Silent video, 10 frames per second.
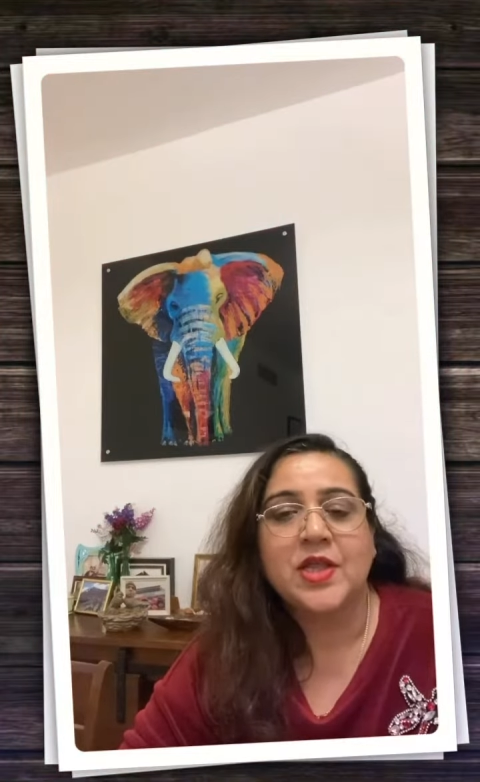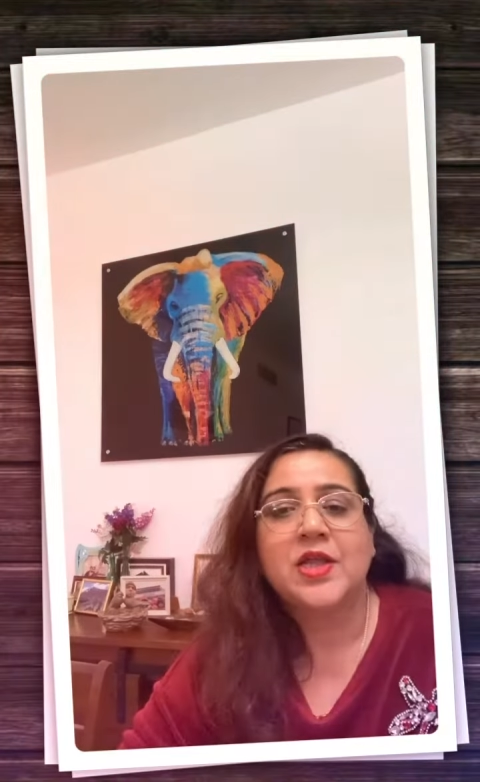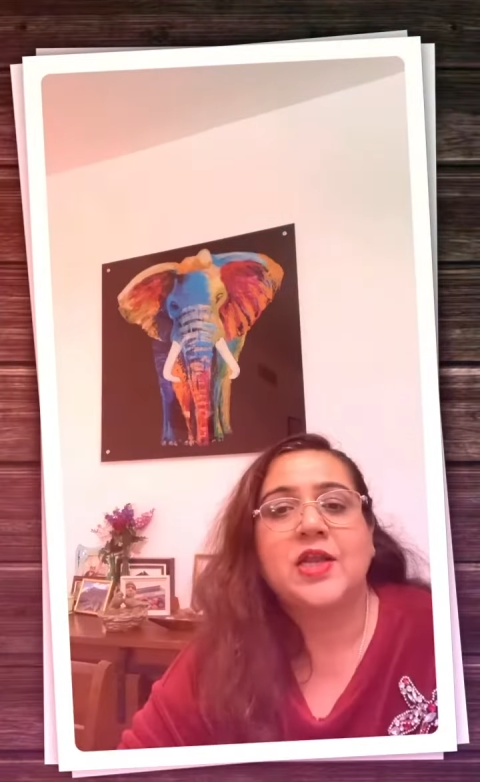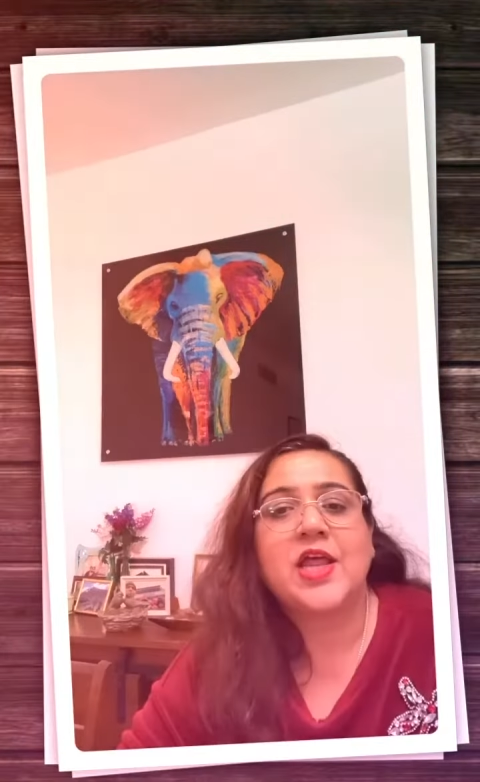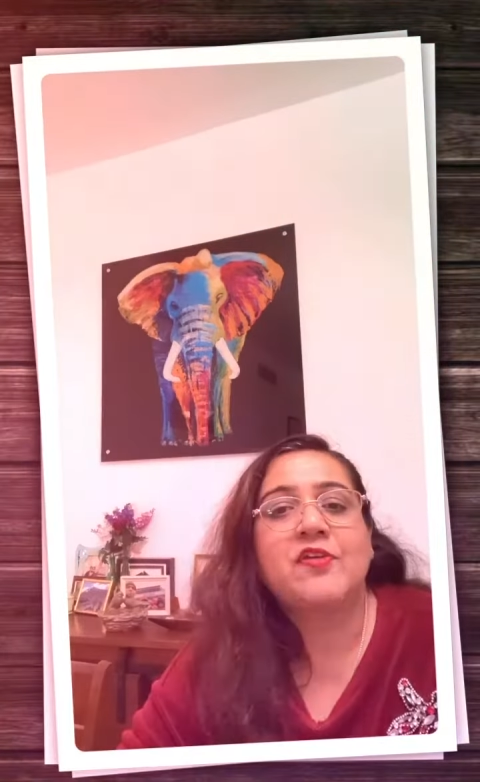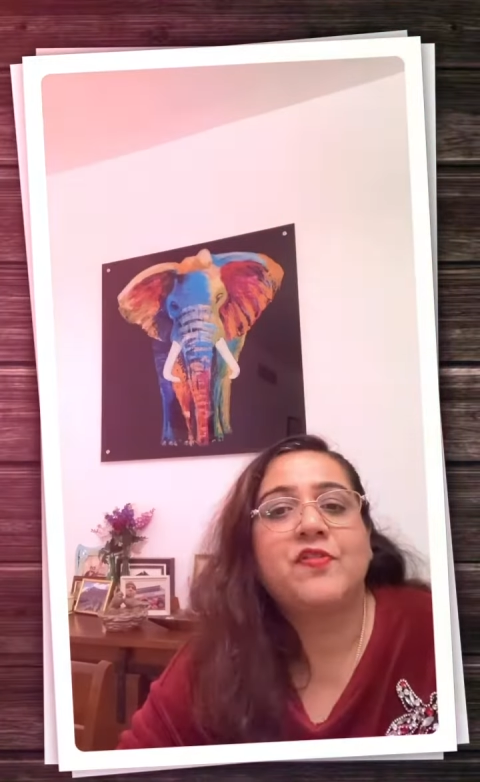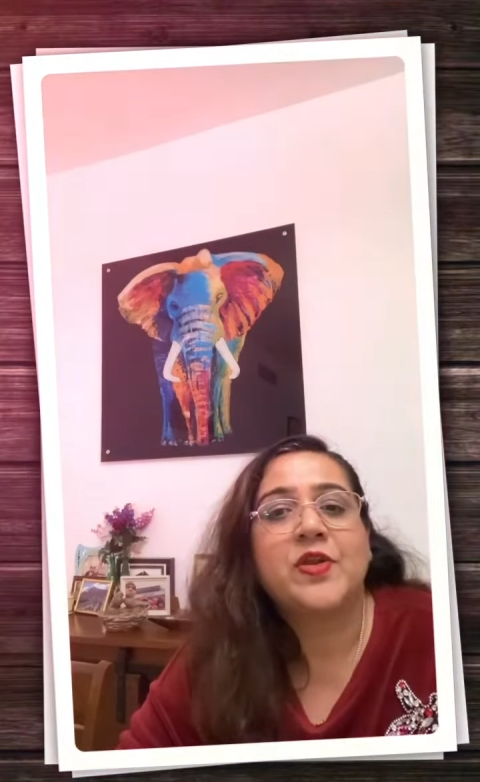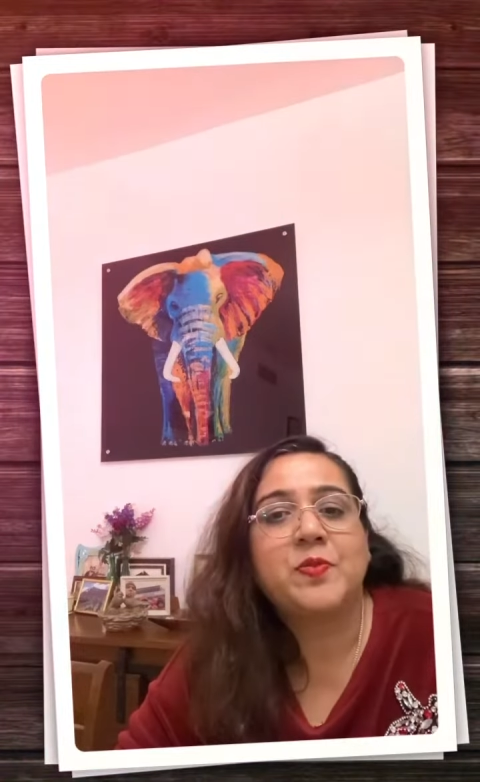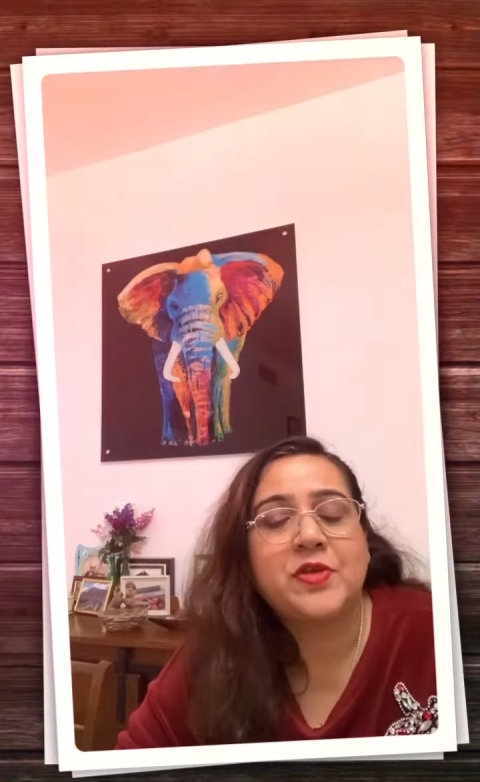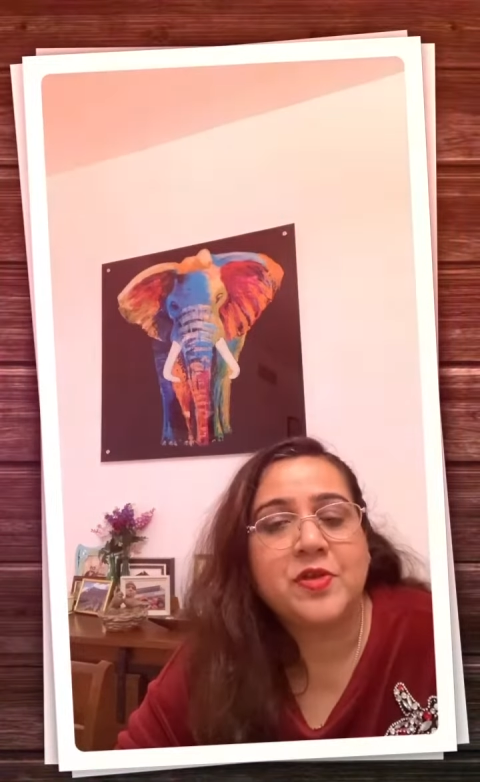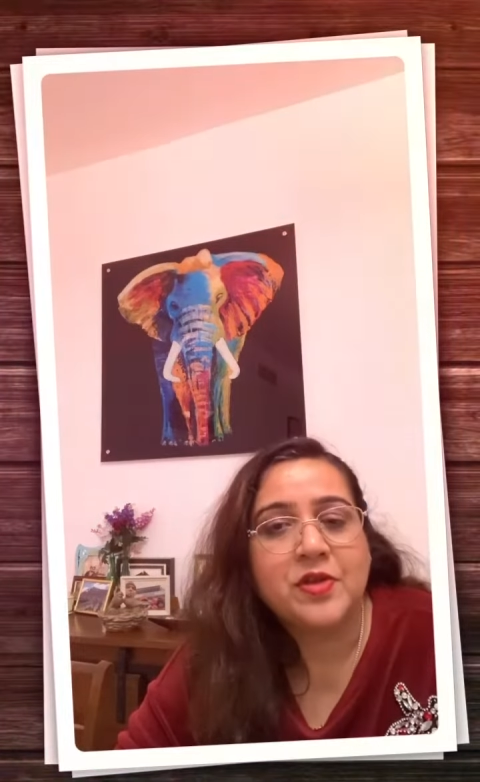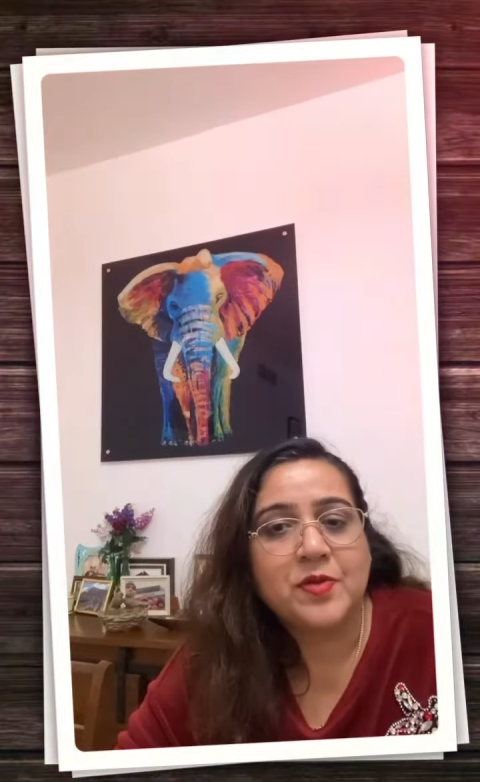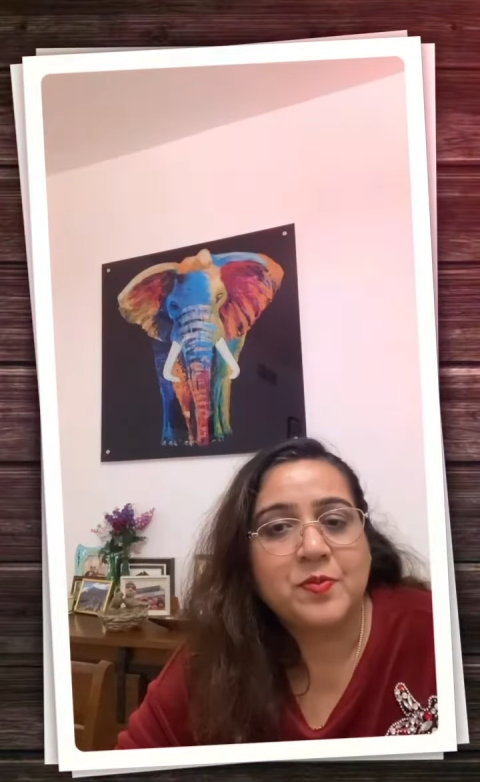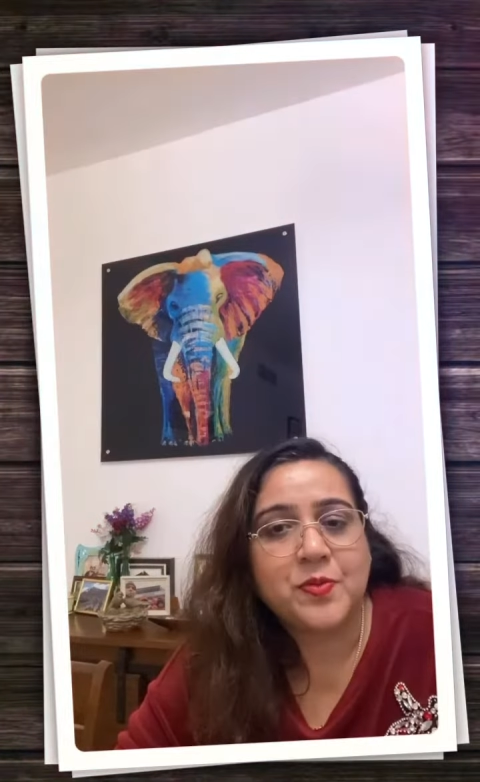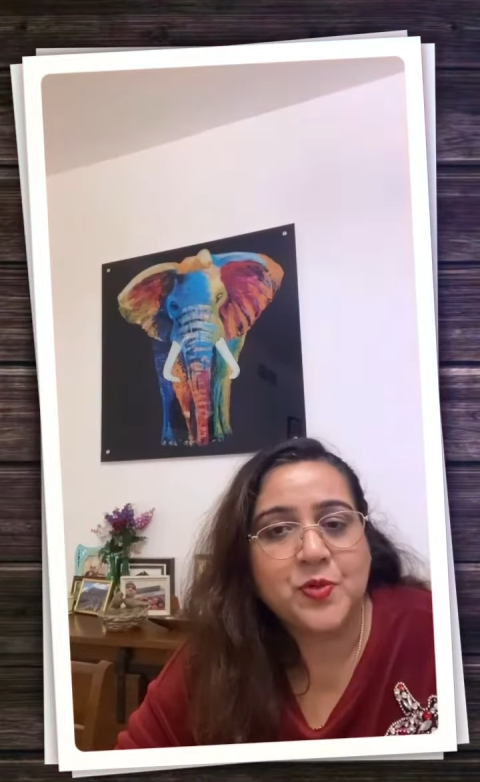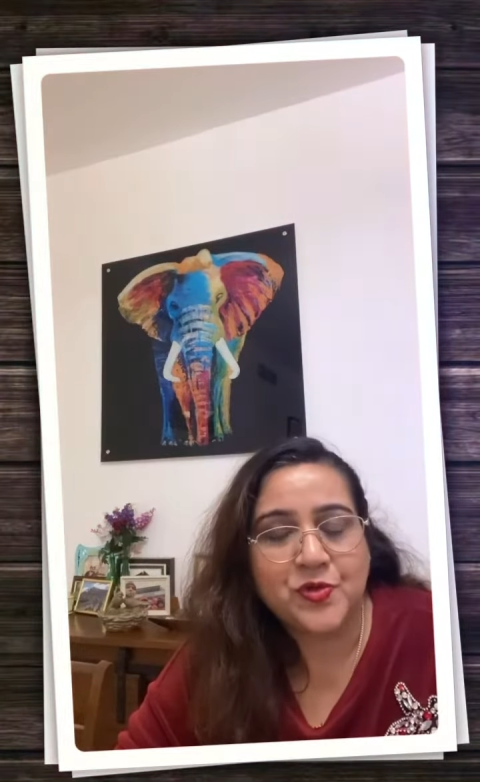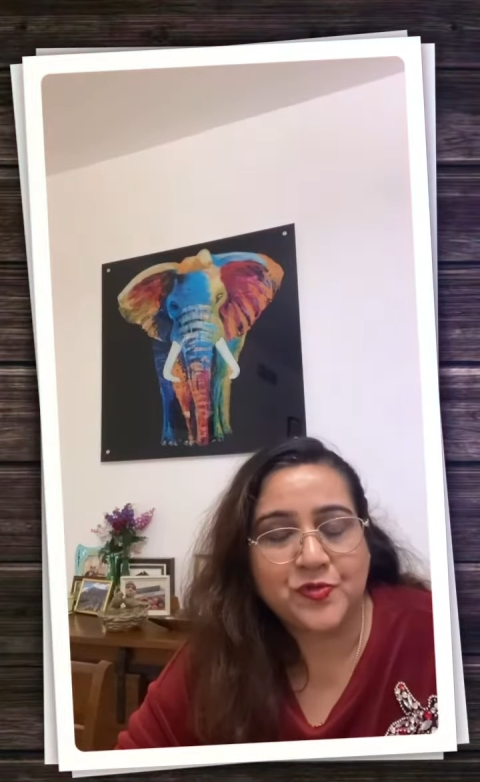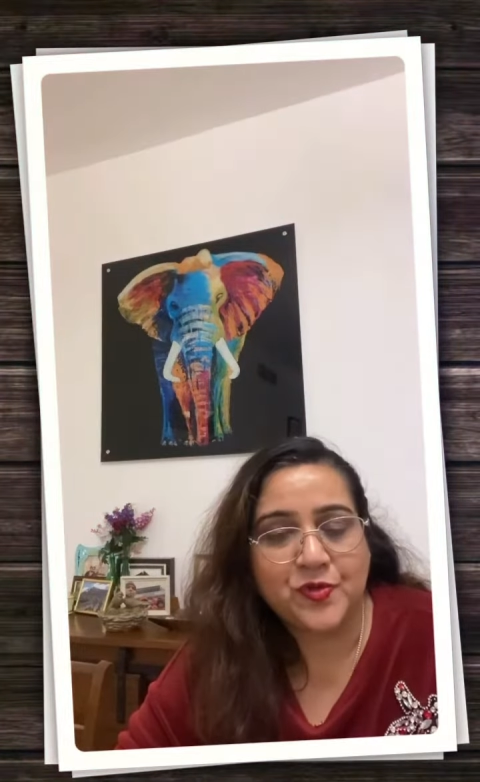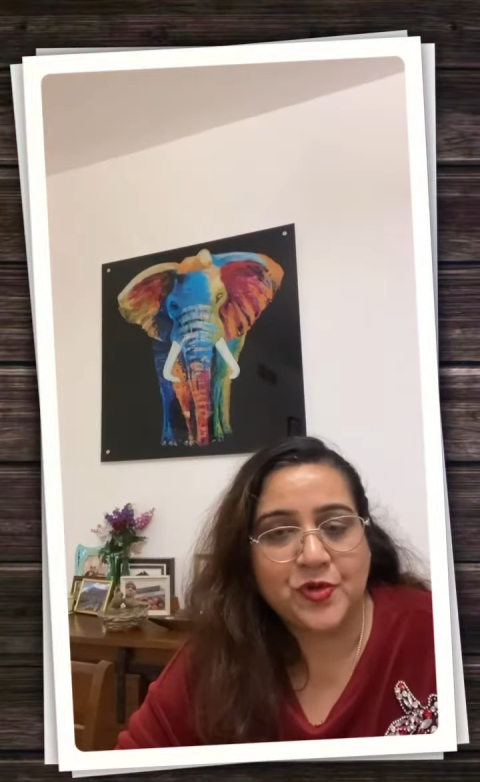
Life will be beautiful.